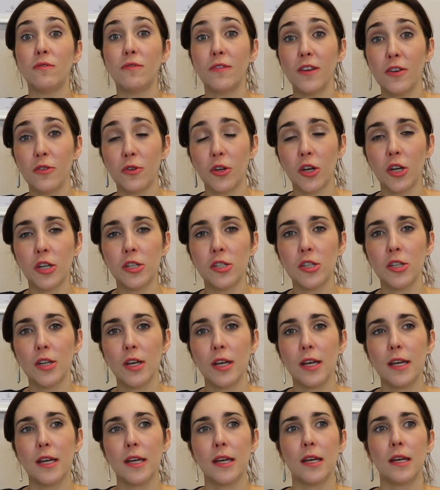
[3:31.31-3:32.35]
you feel good,
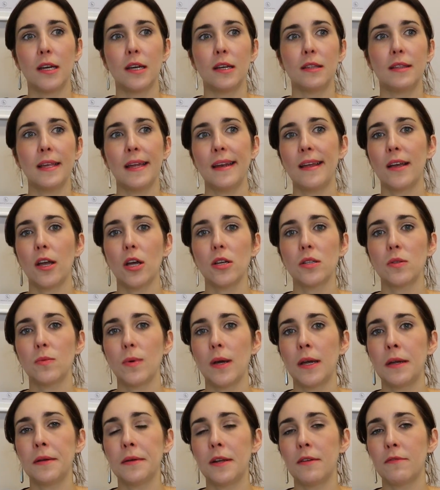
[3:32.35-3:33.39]
then it goes
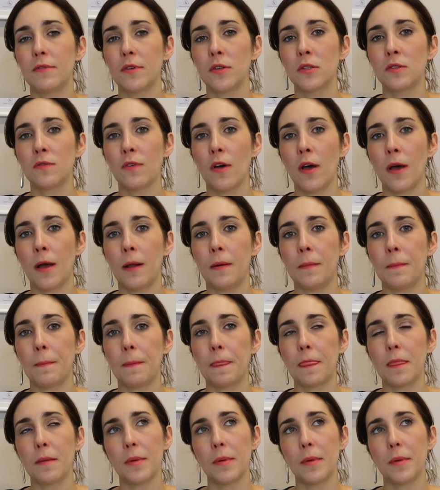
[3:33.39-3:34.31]
away and it feels fine.